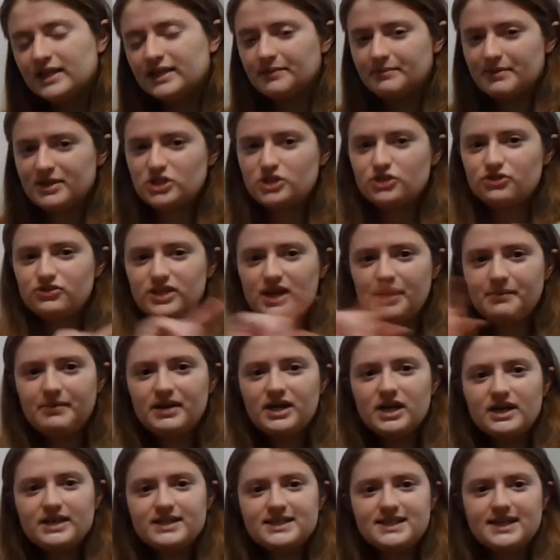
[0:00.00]
Let me do
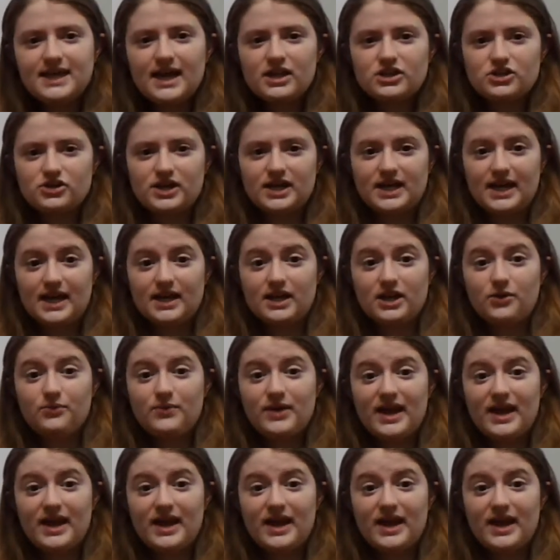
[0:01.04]
them together again.